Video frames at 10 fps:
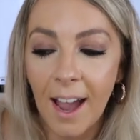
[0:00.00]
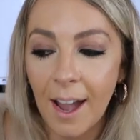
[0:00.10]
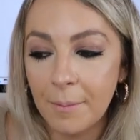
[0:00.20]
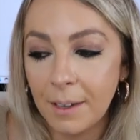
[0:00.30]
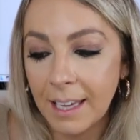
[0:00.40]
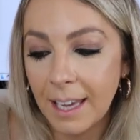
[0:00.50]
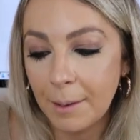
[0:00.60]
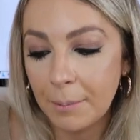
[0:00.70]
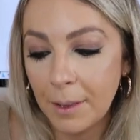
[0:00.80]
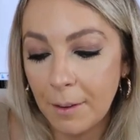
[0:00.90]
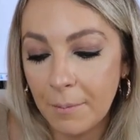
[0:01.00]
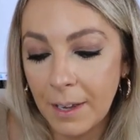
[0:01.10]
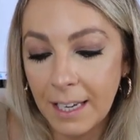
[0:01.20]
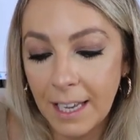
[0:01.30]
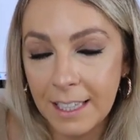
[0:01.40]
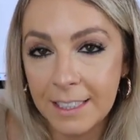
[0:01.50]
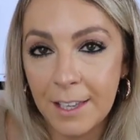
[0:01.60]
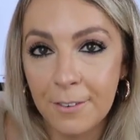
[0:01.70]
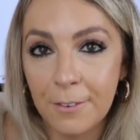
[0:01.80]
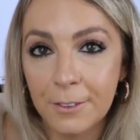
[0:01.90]
and keep them in here so
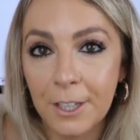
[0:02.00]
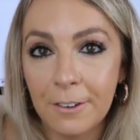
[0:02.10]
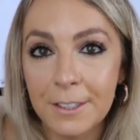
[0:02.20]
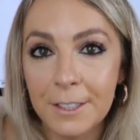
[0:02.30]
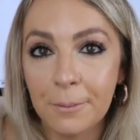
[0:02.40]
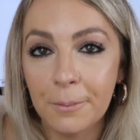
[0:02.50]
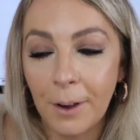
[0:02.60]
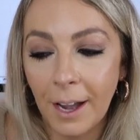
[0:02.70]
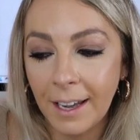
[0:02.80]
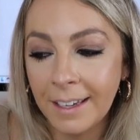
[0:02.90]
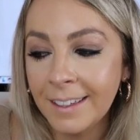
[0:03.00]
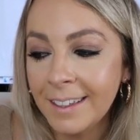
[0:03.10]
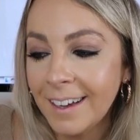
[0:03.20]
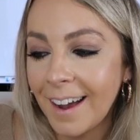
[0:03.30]
they're all tucked away.